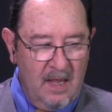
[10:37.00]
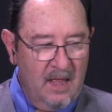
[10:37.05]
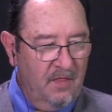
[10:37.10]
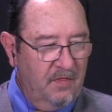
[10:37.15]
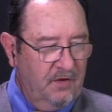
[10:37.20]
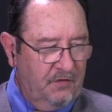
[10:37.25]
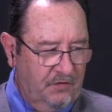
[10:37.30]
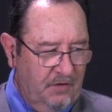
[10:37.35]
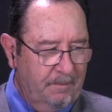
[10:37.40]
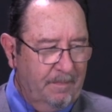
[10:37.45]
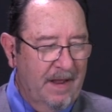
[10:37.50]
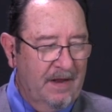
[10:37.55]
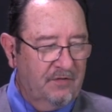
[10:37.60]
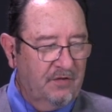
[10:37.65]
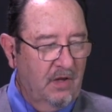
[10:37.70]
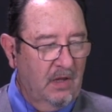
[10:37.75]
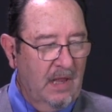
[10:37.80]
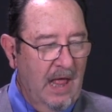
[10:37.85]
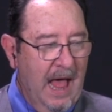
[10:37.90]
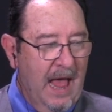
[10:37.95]
This
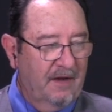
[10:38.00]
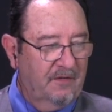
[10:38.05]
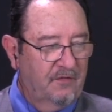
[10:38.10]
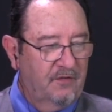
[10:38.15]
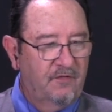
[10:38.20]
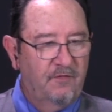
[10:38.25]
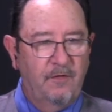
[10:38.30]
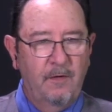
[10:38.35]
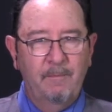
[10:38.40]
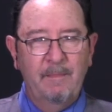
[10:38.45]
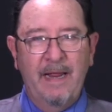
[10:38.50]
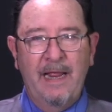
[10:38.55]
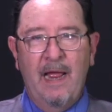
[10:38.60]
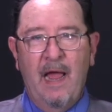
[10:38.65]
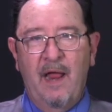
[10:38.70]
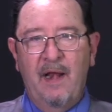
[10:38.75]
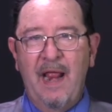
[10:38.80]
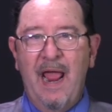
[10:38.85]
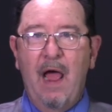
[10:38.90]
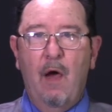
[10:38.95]
depends a lot for me
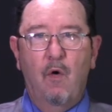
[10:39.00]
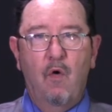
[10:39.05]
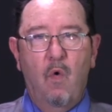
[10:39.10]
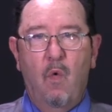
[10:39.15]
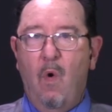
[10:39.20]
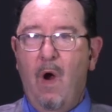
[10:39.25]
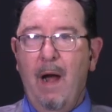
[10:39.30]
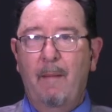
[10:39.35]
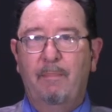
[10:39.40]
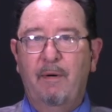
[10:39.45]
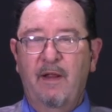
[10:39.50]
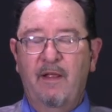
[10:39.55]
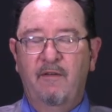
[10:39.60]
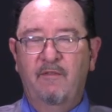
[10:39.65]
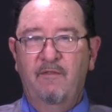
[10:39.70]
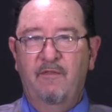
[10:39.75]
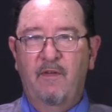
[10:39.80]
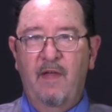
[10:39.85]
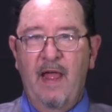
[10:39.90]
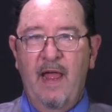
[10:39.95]
on how
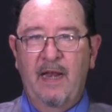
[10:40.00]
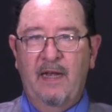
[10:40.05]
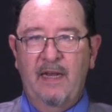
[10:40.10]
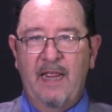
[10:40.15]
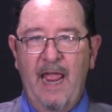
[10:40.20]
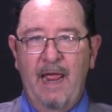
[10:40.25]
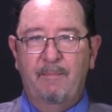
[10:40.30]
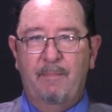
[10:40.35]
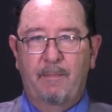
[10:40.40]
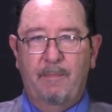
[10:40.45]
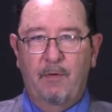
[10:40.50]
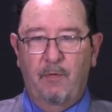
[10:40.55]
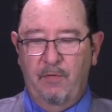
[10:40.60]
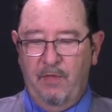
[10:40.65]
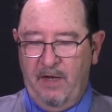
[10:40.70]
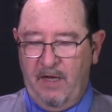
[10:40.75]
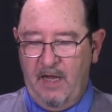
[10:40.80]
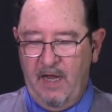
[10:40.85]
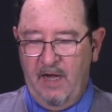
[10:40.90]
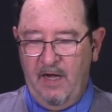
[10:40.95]
cooperative and capable
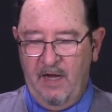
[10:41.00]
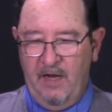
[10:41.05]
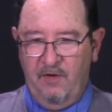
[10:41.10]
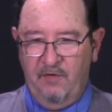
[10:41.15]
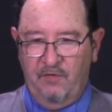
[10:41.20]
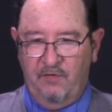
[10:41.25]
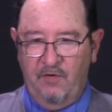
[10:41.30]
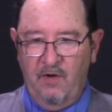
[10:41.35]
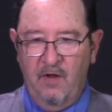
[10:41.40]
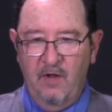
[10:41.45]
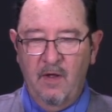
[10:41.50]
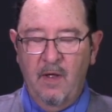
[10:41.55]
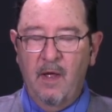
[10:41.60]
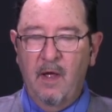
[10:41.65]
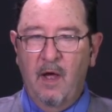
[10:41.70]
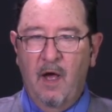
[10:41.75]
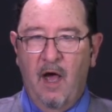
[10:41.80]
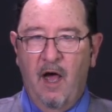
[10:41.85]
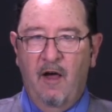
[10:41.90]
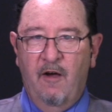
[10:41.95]
the kid is
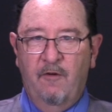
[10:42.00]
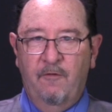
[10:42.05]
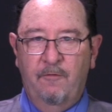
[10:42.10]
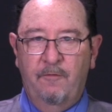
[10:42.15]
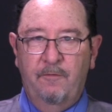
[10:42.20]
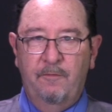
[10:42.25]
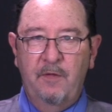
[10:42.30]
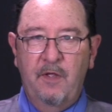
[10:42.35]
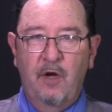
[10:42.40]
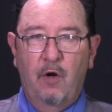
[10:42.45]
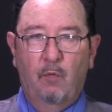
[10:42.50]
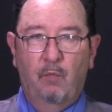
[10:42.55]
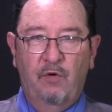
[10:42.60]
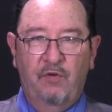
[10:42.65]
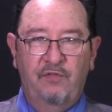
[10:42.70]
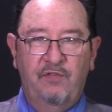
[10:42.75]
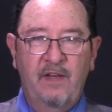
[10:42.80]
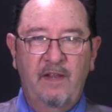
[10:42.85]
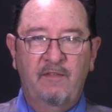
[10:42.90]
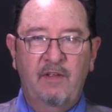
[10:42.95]
of you know
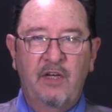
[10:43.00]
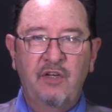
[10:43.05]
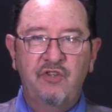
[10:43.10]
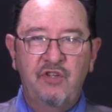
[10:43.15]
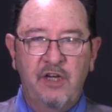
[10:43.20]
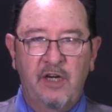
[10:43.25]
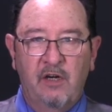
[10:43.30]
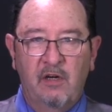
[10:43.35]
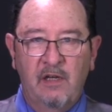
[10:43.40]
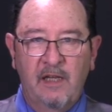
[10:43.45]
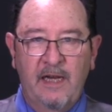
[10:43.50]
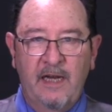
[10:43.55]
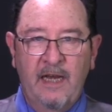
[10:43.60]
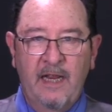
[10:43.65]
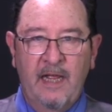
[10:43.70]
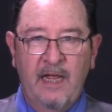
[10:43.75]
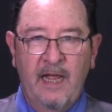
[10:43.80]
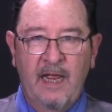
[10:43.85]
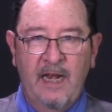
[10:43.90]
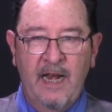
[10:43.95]
receiving
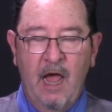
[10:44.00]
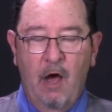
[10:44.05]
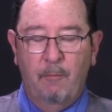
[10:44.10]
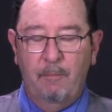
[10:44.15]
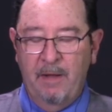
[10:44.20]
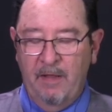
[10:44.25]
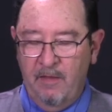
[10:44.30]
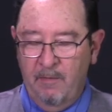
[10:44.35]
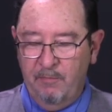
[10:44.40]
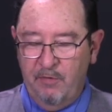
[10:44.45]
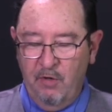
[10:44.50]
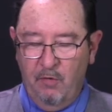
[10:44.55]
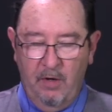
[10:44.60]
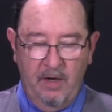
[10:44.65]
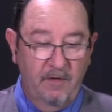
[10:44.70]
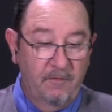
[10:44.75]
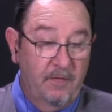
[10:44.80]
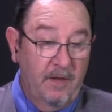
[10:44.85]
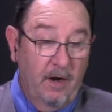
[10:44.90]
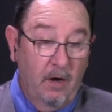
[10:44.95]
cheerleading and helping them do
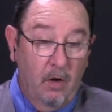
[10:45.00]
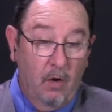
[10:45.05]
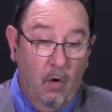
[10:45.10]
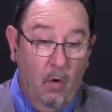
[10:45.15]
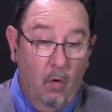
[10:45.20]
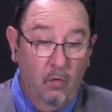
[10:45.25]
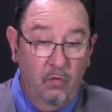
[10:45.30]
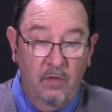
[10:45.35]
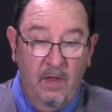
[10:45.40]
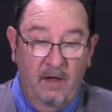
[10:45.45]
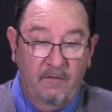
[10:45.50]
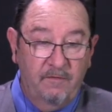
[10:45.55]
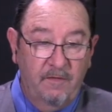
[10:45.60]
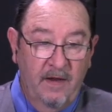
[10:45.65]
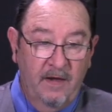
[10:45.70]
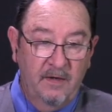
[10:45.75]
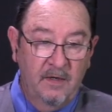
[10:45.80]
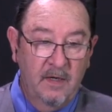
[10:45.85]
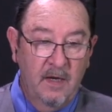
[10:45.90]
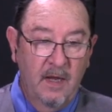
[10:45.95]
it. If they're old enough
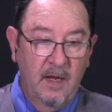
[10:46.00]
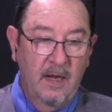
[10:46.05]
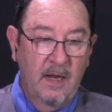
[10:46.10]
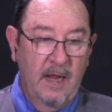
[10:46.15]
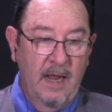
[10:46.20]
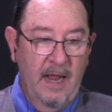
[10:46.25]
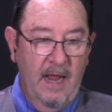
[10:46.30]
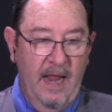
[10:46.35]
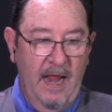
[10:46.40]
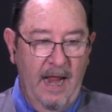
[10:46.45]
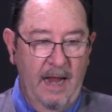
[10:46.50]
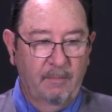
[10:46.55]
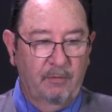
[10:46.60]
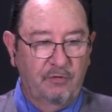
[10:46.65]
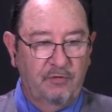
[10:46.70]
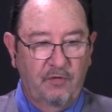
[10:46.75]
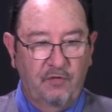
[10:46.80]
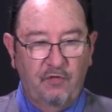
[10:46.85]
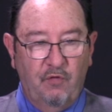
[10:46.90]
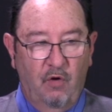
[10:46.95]
and
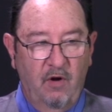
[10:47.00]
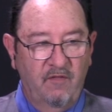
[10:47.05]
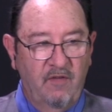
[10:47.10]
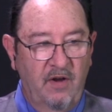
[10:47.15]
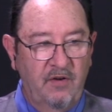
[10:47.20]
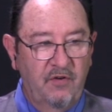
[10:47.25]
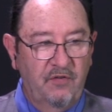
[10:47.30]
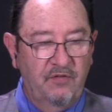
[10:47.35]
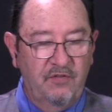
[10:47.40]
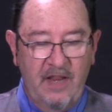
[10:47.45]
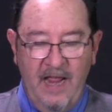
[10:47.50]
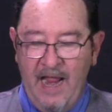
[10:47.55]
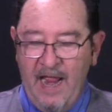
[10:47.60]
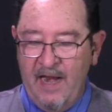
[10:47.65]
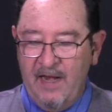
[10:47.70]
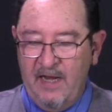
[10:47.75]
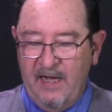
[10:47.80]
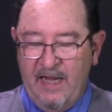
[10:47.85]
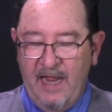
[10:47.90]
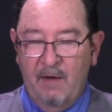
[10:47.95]
able to sort of
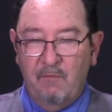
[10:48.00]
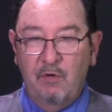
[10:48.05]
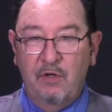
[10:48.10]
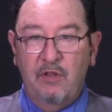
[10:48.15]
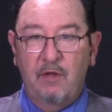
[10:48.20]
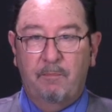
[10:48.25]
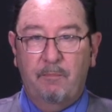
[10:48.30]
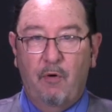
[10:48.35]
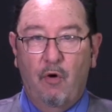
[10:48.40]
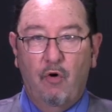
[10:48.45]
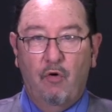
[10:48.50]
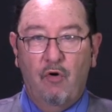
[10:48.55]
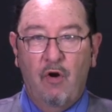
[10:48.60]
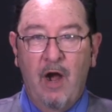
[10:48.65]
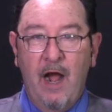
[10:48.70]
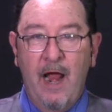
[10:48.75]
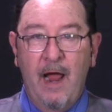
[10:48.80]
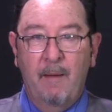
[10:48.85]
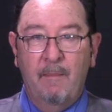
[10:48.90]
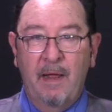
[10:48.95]
understand and get with the
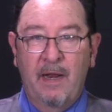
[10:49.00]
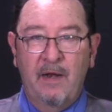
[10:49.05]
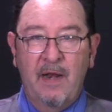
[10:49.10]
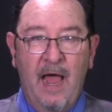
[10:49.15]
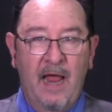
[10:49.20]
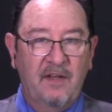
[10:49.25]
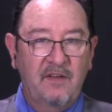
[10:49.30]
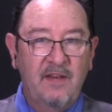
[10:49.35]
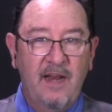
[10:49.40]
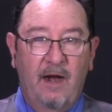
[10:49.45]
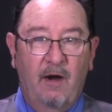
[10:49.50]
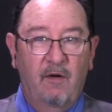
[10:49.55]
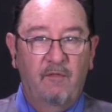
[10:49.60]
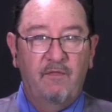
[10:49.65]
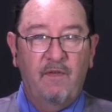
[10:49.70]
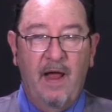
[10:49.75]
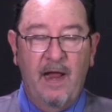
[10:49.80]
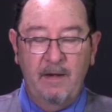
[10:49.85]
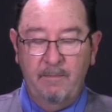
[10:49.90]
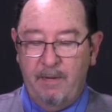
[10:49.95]
program and not
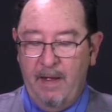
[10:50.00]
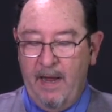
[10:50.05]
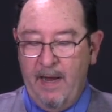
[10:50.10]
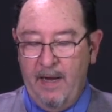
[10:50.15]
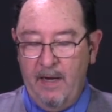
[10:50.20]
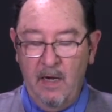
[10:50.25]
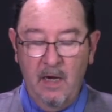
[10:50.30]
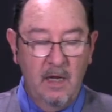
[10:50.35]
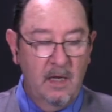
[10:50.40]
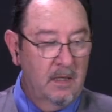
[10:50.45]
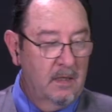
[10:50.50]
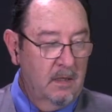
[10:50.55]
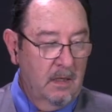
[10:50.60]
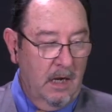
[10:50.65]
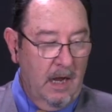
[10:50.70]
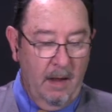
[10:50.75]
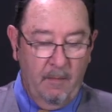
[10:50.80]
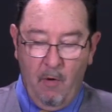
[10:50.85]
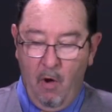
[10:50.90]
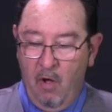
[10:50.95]
terrified by it,
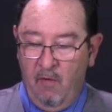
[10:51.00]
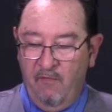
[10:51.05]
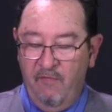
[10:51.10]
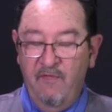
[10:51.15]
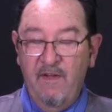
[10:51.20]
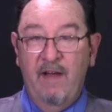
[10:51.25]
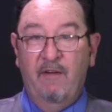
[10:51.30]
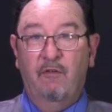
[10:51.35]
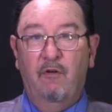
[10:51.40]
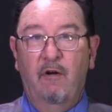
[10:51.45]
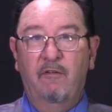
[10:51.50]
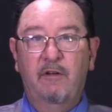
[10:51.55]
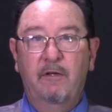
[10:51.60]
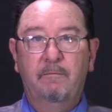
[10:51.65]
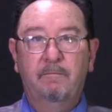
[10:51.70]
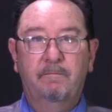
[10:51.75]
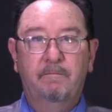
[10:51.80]
I'm all in favor of it.